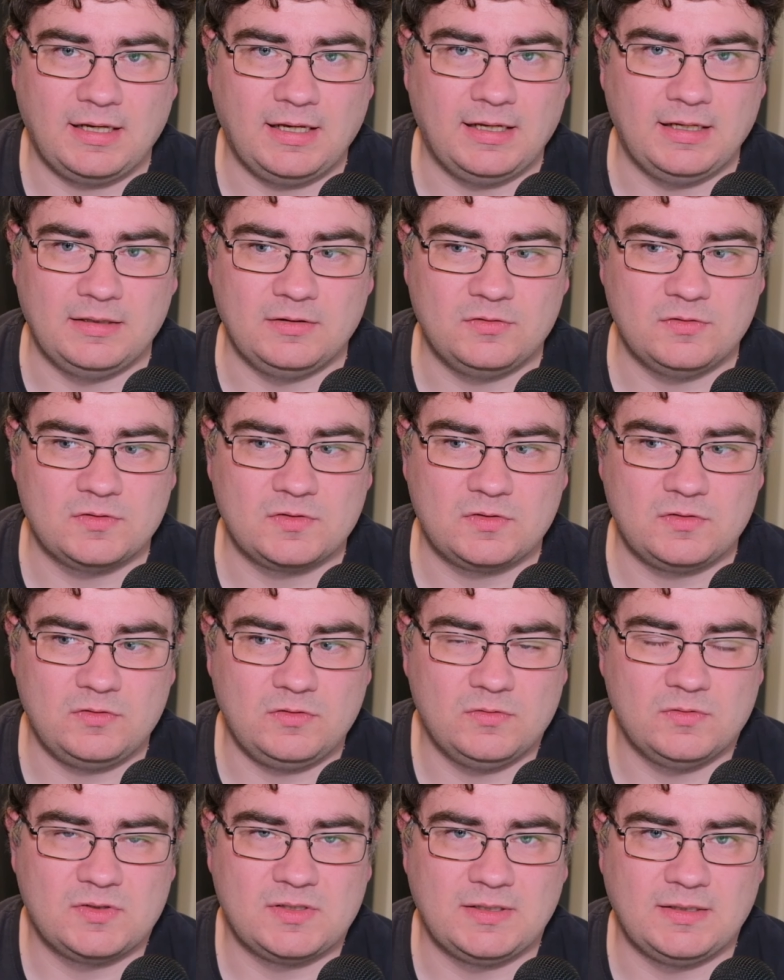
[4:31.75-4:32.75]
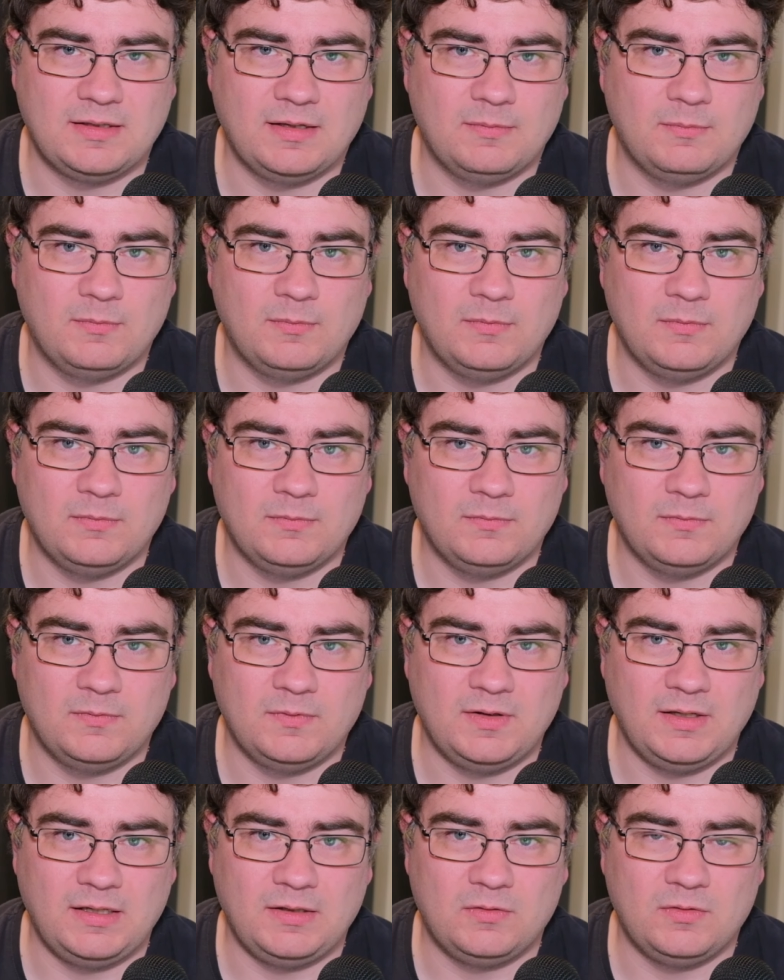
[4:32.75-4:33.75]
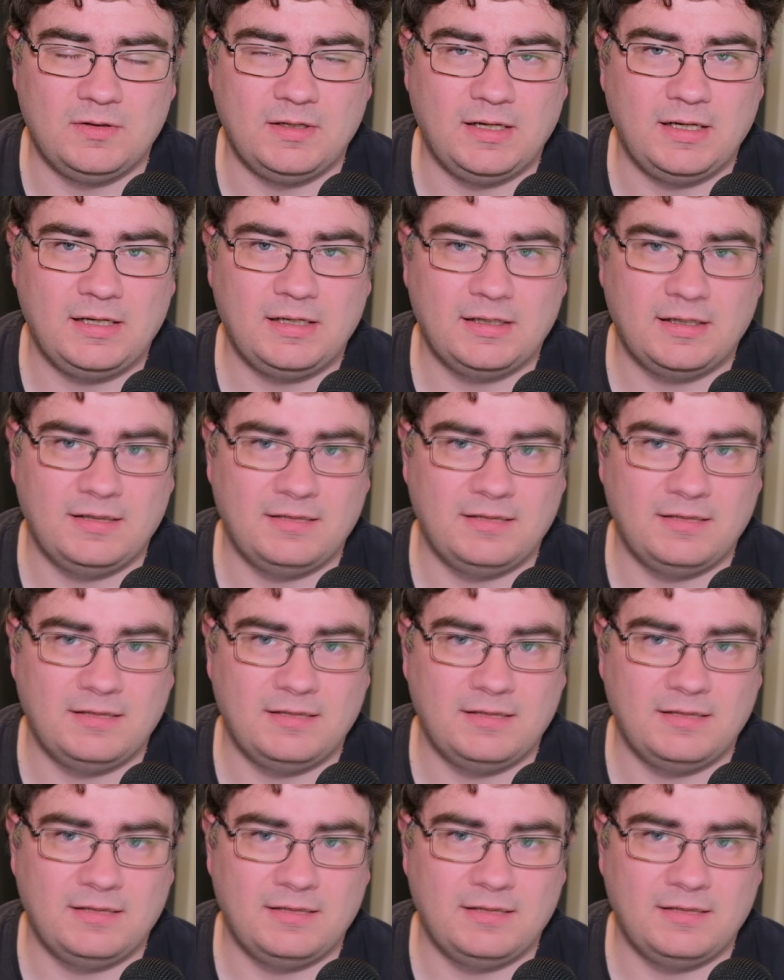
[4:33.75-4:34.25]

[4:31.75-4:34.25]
and just using them day to day.